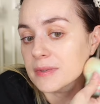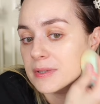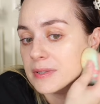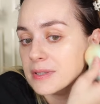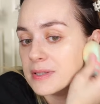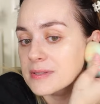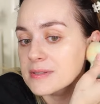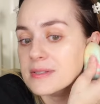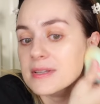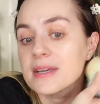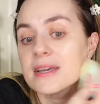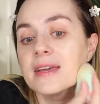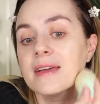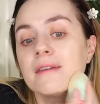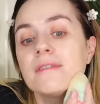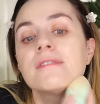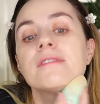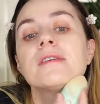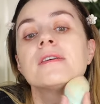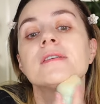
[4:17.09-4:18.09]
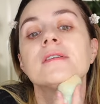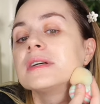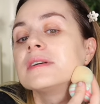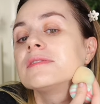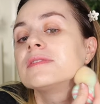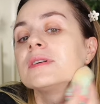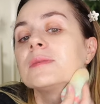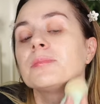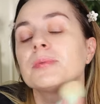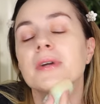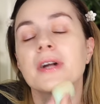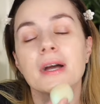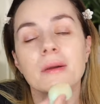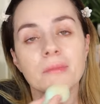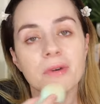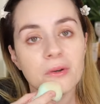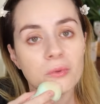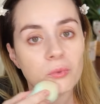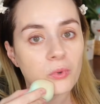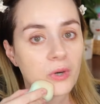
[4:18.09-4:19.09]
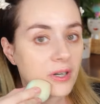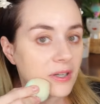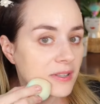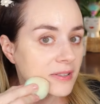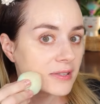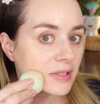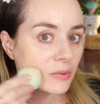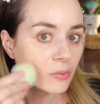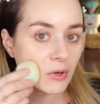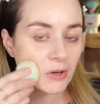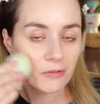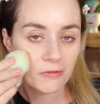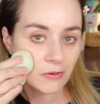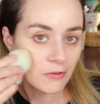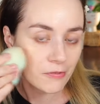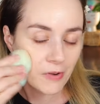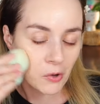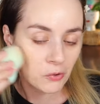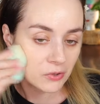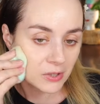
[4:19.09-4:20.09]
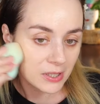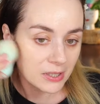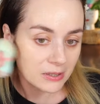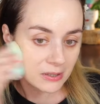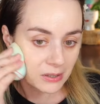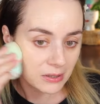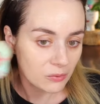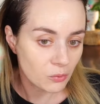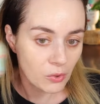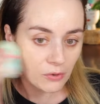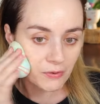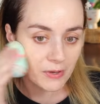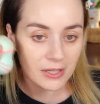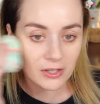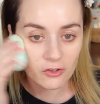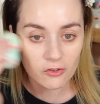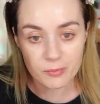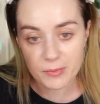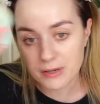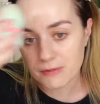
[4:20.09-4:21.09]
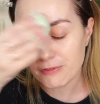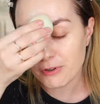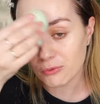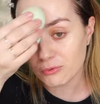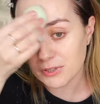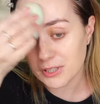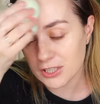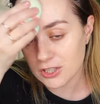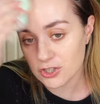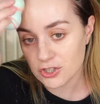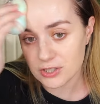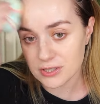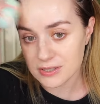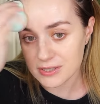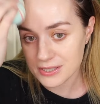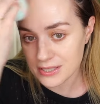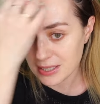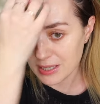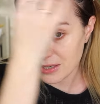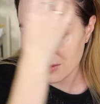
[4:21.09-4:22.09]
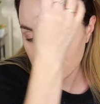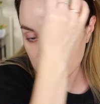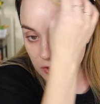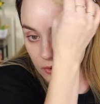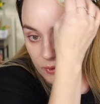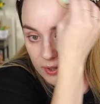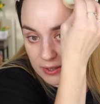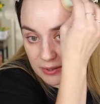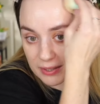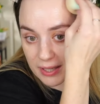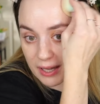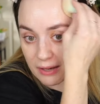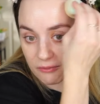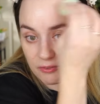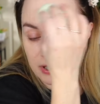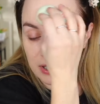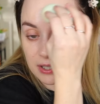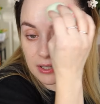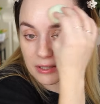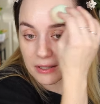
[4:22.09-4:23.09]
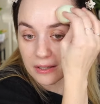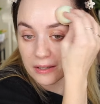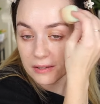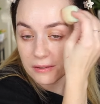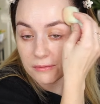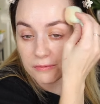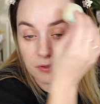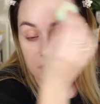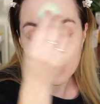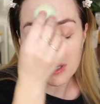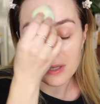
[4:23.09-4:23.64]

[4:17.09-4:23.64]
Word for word: because if if the primer works with foundation with any of my foundations that I know I, that I really love